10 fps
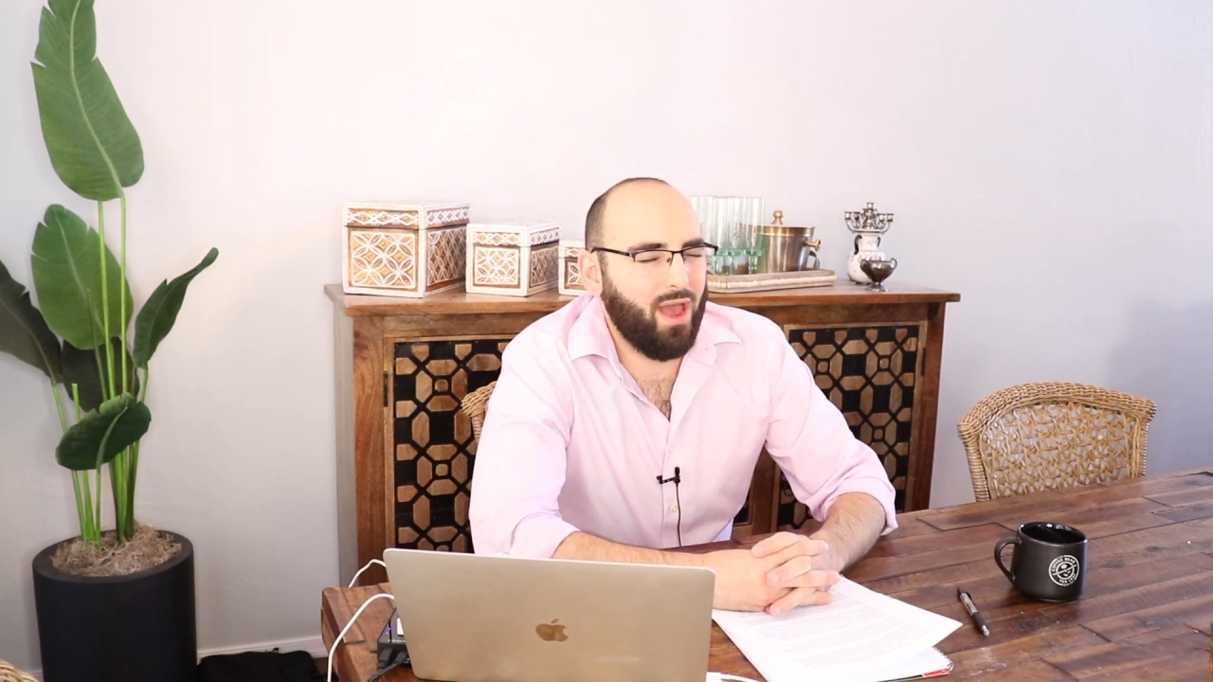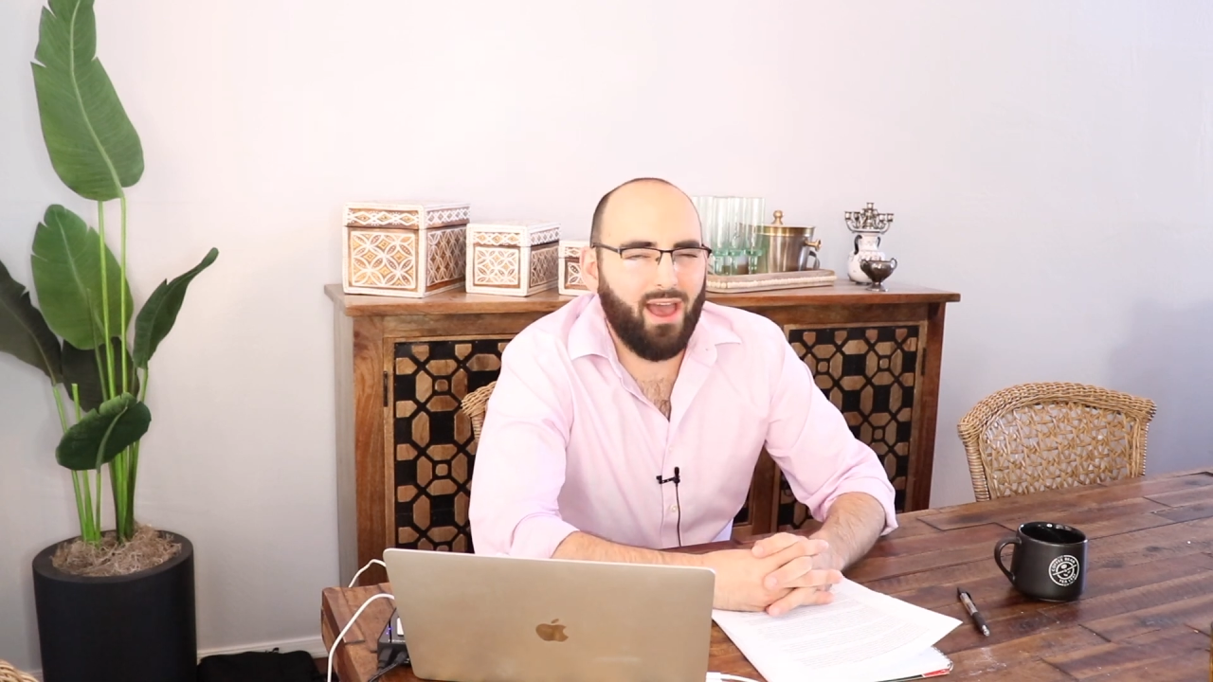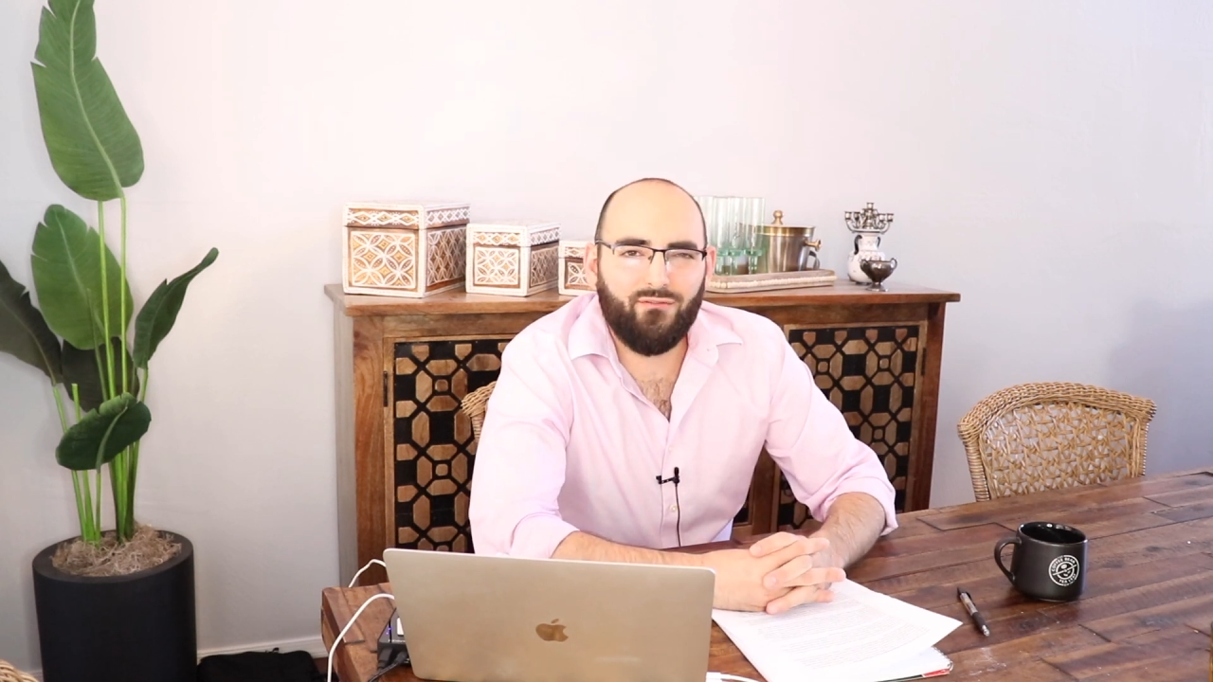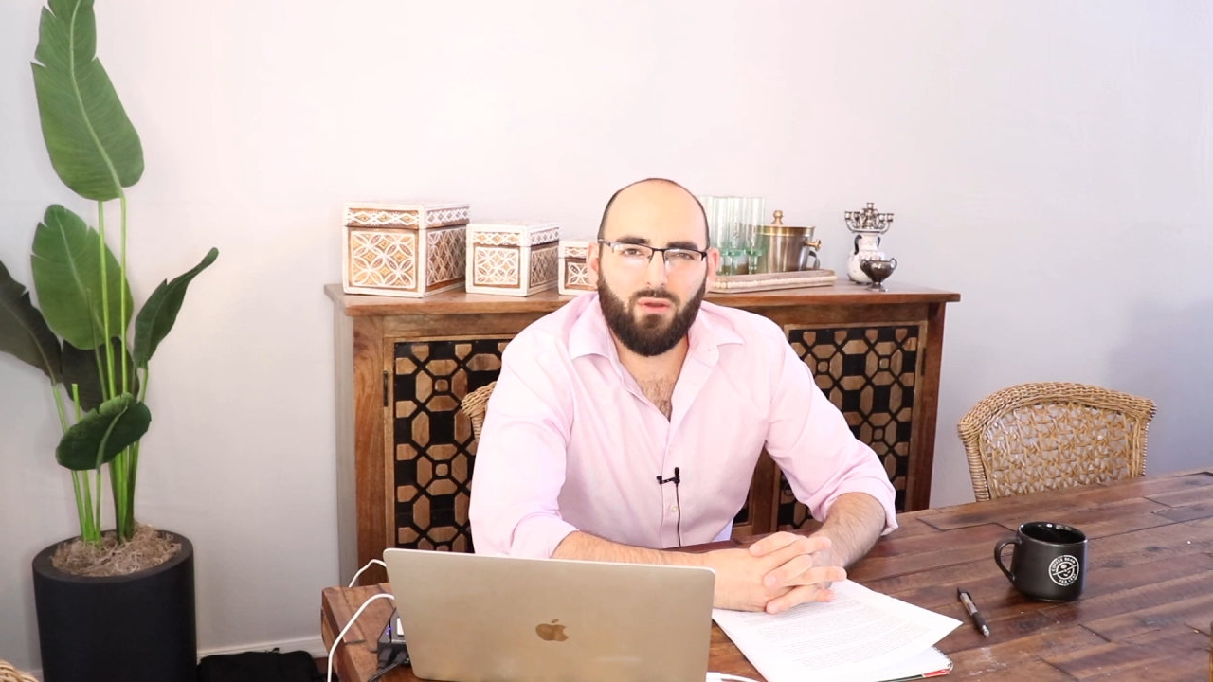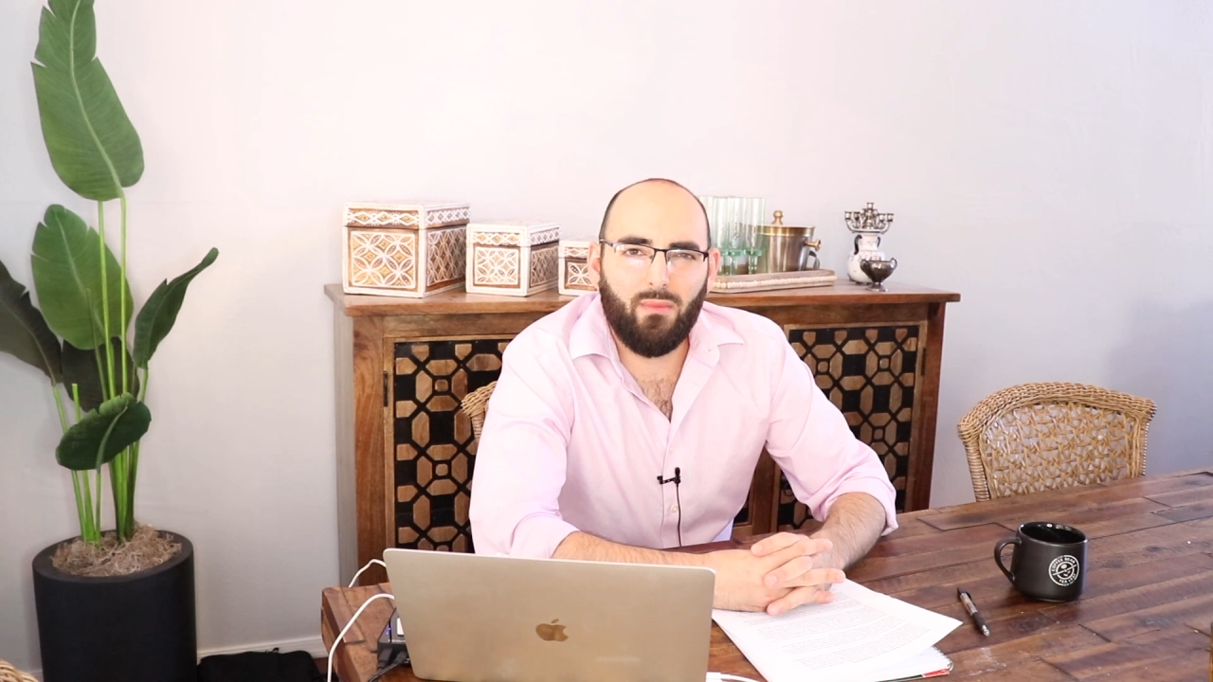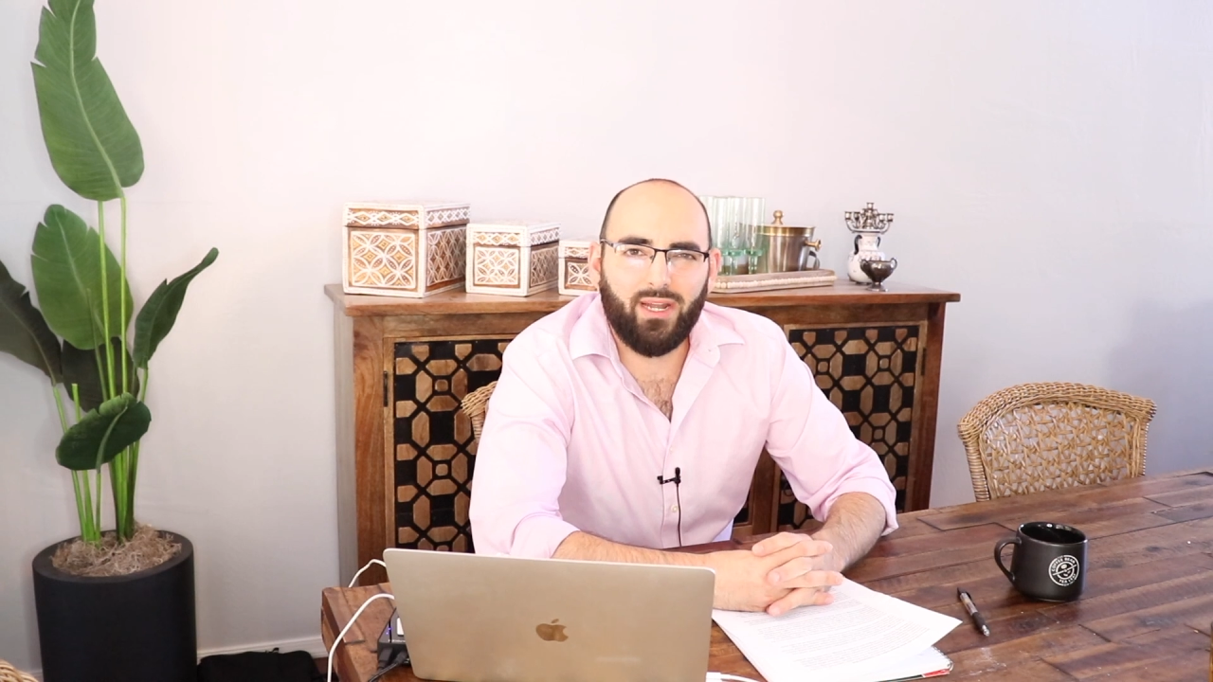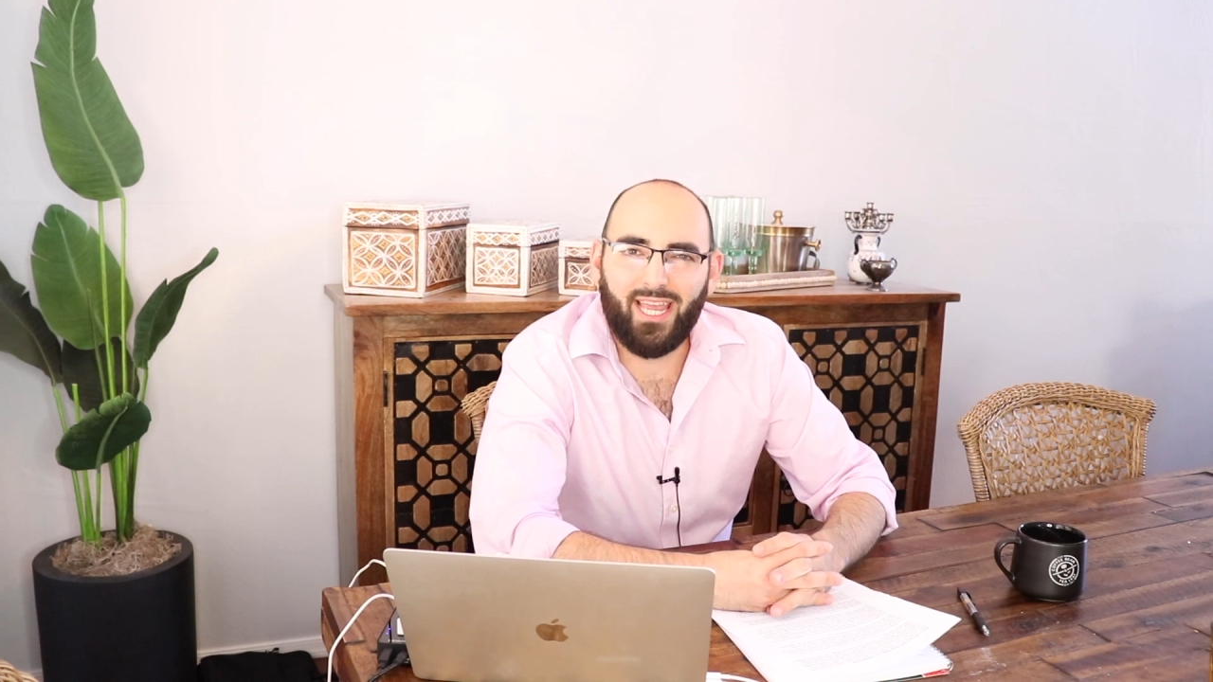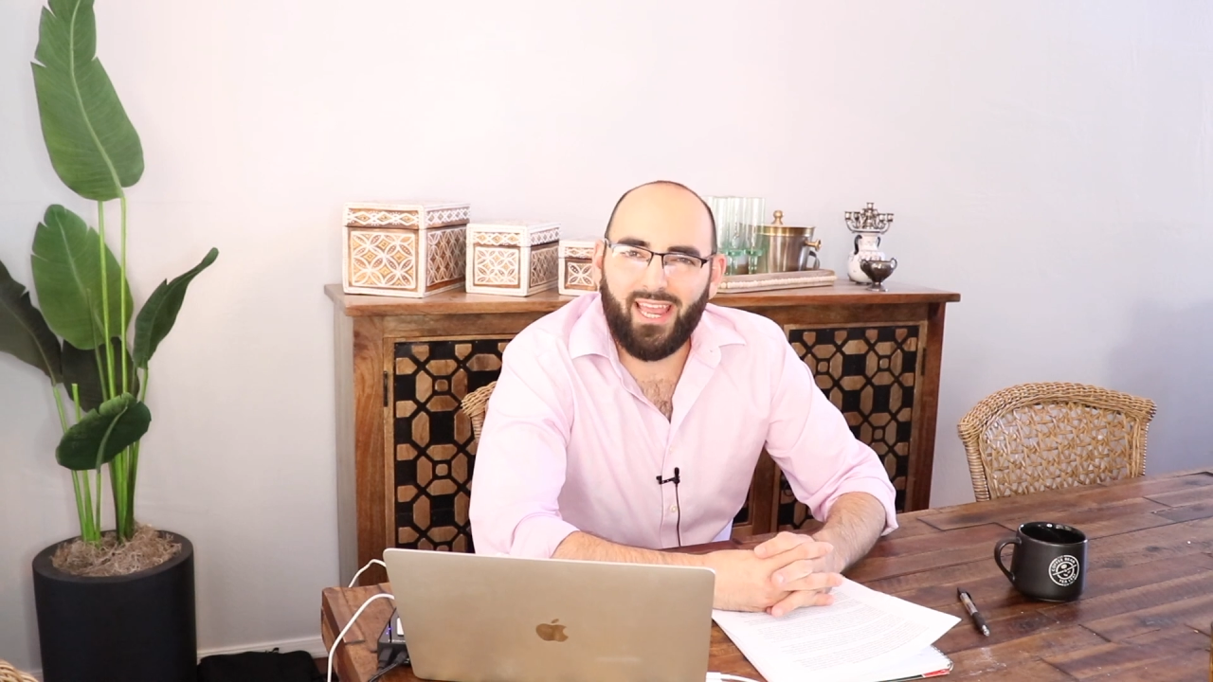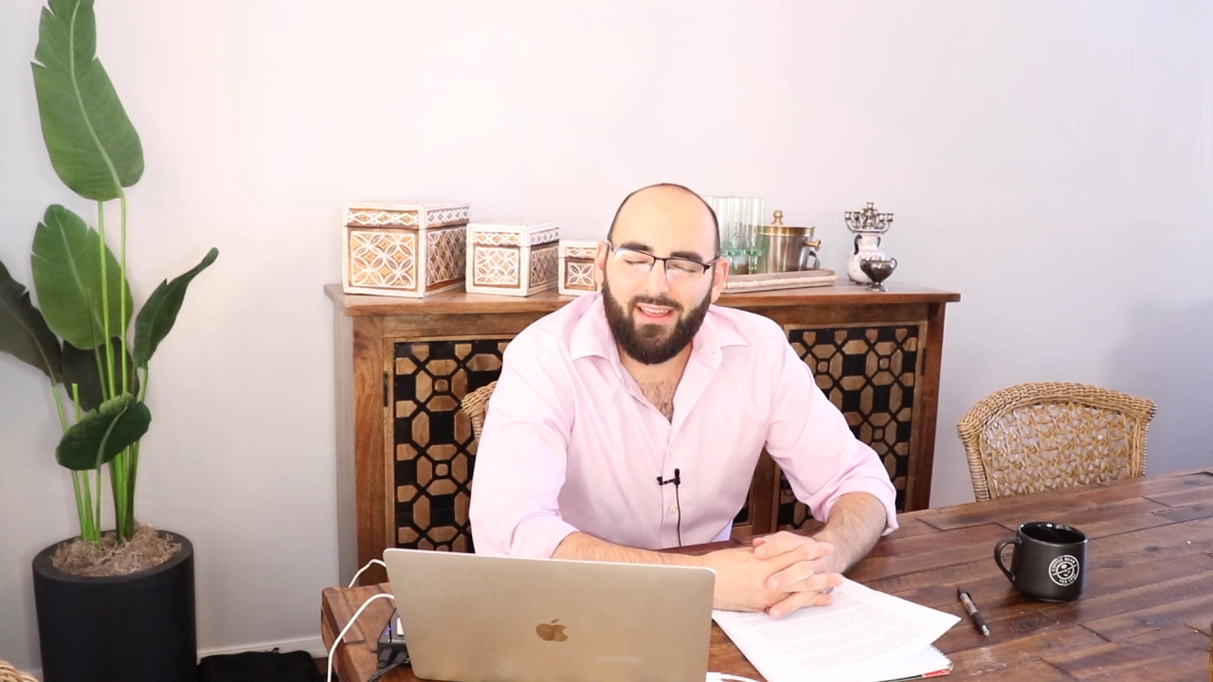have your money